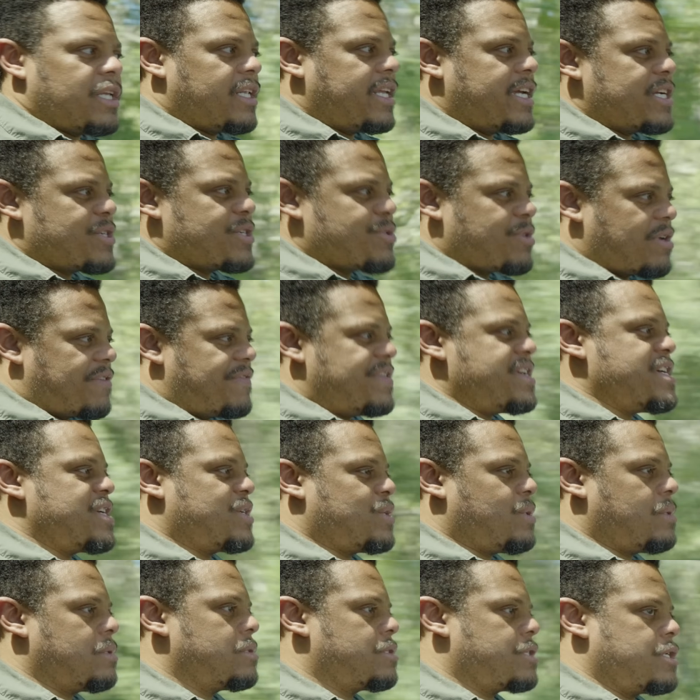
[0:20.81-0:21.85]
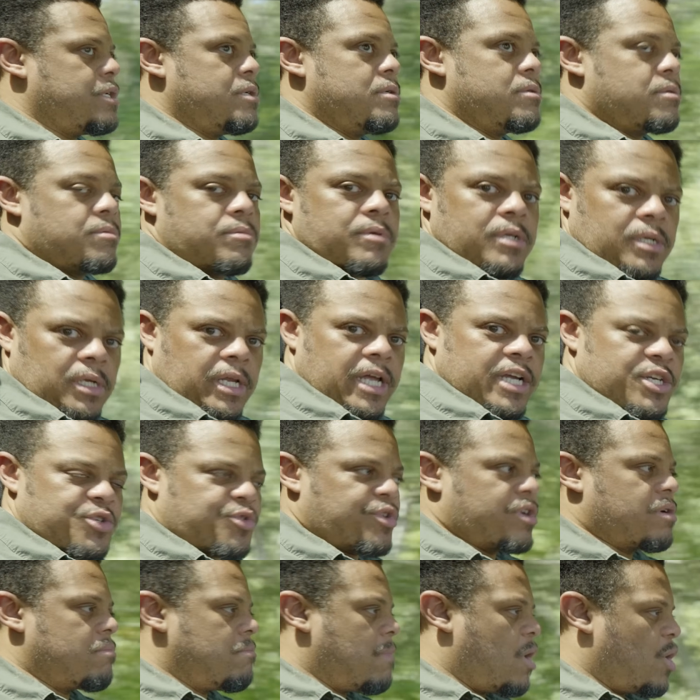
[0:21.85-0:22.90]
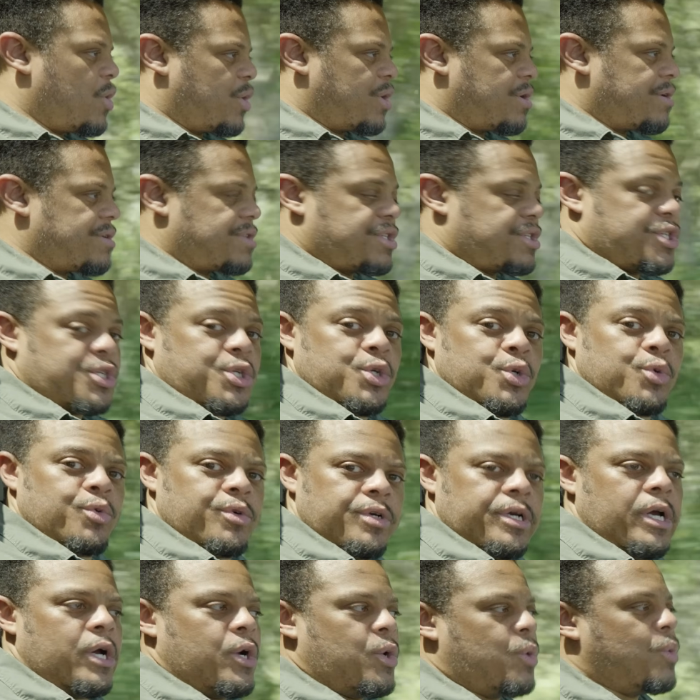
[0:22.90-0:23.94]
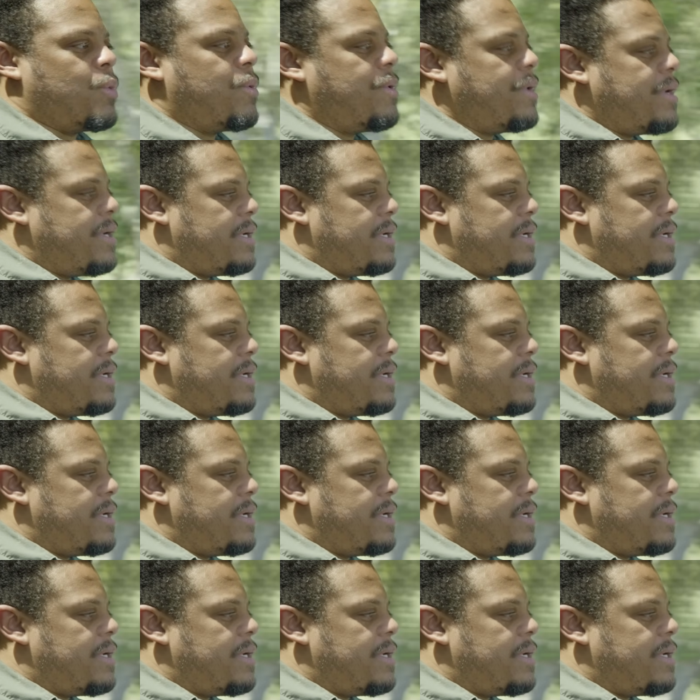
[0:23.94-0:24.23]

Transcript: electric vehicles use electric motors to go.